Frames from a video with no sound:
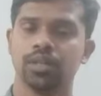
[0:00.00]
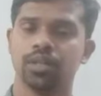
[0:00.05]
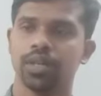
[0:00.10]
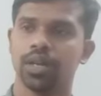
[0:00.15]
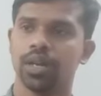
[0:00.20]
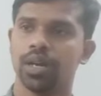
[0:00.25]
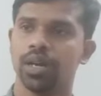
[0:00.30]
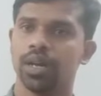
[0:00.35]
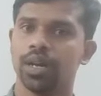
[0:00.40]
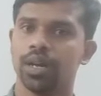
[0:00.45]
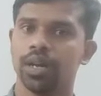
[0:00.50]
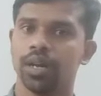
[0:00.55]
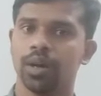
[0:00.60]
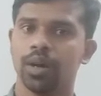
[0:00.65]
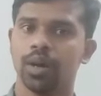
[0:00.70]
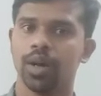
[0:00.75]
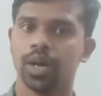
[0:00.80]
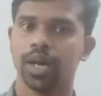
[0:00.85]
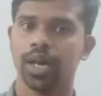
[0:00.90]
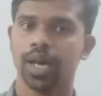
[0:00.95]
The
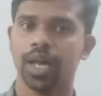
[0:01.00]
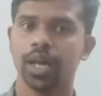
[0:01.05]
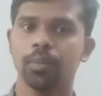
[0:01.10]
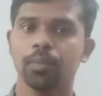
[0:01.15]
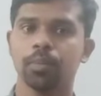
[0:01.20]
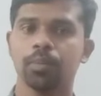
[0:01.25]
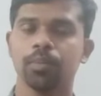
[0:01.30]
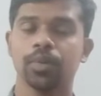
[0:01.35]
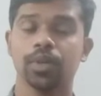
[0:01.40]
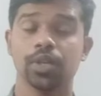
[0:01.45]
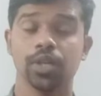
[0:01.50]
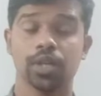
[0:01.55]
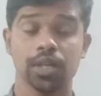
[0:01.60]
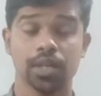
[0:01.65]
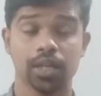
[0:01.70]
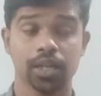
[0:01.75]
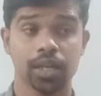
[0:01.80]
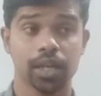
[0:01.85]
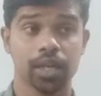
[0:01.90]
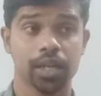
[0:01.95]
help
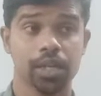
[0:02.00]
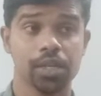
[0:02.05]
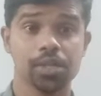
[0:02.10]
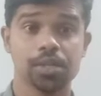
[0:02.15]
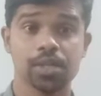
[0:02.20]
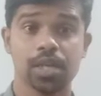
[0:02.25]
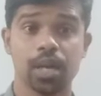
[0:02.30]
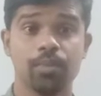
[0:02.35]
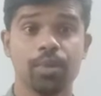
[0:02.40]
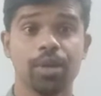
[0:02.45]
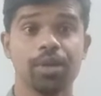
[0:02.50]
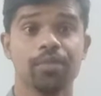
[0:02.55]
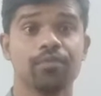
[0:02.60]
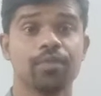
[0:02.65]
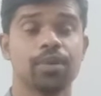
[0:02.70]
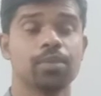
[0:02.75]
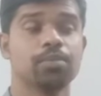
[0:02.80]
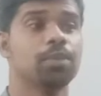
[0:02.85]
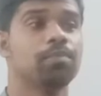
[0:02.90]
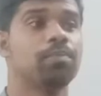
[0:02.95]
is coming
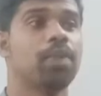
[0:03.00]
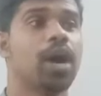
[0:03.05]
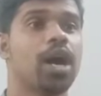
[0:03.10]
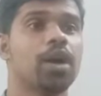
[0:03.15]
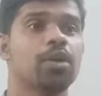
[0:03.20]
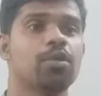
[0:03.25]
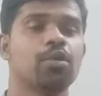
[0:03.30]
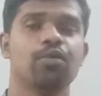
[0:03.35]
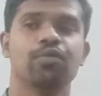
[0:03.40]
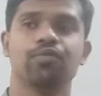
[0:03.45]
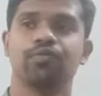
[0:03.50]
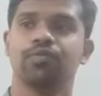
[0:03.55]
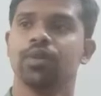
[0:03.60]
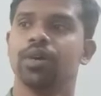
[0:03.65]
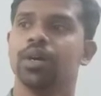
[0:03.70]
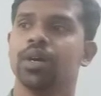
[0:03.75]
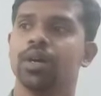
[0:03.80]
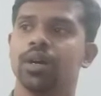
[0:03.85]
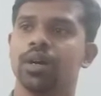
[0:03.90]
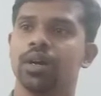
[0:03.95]
from the part of
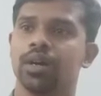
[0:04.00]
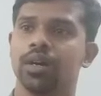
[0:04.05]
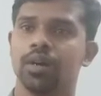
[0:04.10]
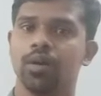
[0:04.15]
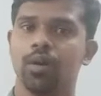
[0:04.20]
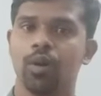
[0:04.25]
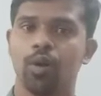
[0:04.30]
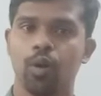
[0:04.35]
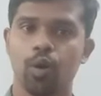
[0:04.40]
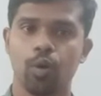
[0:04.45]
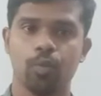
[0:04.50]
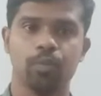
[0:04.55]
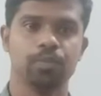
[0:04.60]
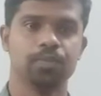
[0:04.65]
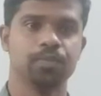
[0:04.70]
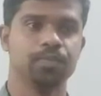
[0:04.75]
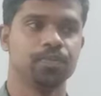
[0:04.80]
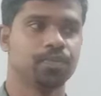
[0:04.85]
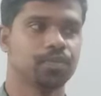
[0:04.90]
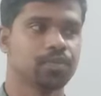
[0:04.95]

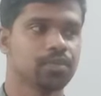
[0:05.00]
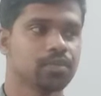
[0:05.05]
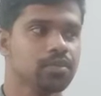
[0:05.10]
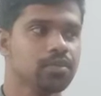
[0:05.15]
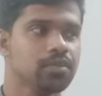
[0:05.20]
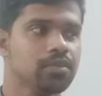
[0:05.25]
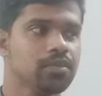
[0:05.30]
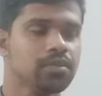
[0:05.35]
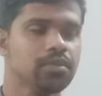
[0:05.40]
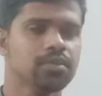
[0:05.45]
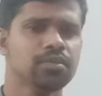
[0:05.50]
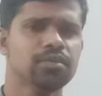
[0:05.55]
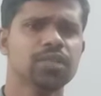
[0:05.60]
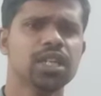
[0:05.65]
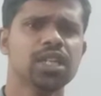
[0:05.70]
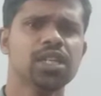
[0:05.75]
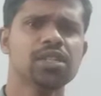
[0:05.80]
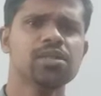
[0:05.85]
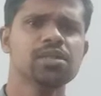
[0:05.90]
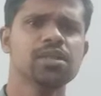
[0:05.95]
hope.
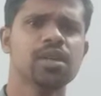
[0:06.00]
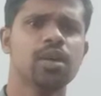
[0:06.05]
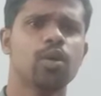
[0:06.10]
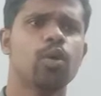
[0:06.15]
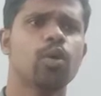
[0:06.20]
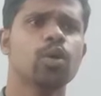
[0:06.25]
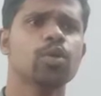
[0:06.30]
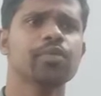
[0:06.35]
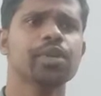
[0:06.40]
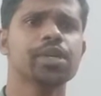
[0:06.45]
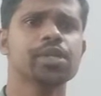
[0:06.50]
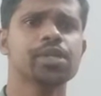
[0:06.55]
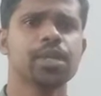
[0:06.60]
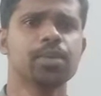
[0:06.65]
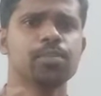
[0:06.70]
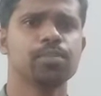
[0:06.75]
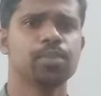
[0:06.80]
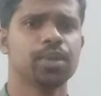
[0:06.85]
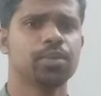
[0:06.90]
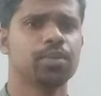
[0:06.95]
That is always
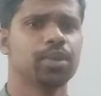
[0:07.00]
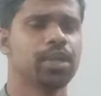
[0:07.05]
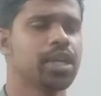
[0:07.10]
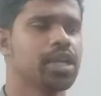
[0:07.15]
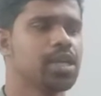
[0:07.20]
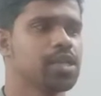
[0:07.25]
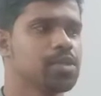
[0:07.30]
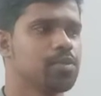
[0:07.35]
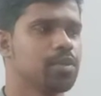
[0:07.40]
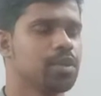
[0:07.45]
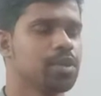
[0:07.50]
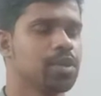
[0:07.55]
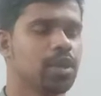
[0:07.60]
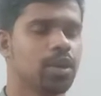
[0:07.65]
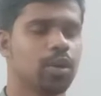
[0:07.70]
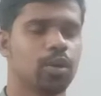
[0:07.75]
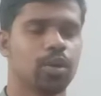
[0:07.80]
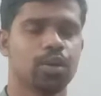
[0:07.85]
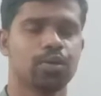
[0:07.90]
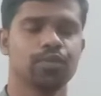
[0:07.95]
empowering us with
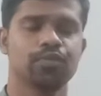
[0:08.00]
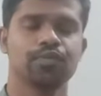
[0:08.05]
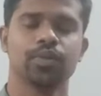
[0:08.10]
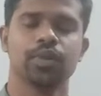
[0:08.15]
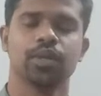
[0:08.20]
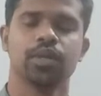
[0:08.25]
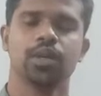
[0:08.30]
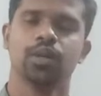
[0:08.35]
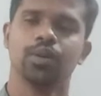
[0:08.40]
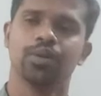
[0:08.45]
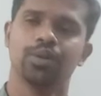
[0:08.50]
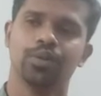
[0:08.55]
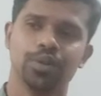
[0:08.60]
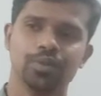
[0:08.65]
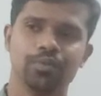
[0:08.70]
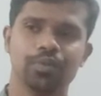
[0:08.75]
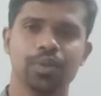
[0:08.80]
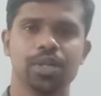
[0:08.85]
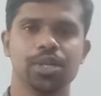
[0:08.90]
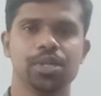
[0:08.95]
a lot of
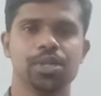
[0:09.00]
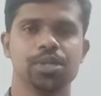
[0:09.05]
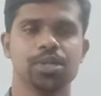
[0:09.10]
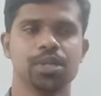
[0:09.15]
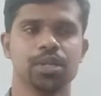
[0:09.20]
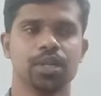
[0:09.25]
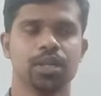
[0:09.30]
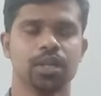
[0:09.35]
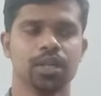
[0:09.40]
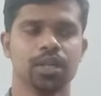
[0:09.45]
good words.